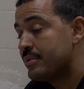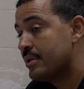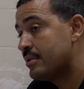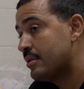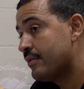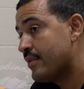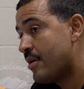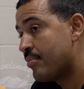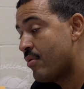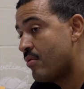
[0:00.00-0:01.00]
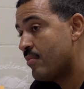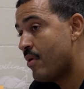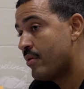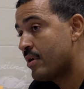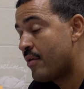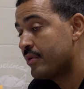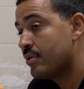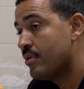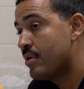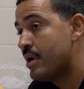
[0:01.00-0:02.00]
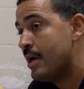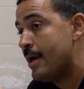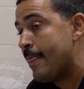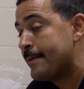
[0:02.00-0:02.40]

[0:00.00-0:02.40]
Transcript: representative of our program on and off the court.